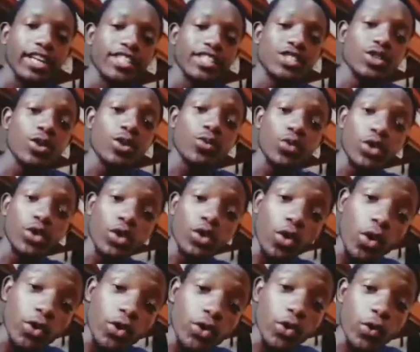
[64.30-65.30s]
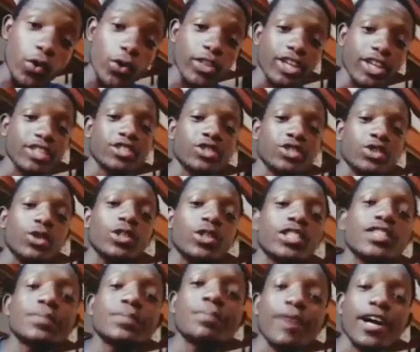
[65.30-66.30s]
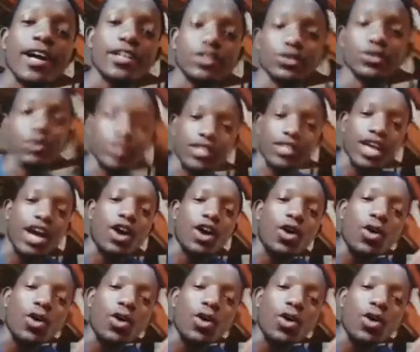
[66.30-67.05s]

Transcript: so we all know that solid particles are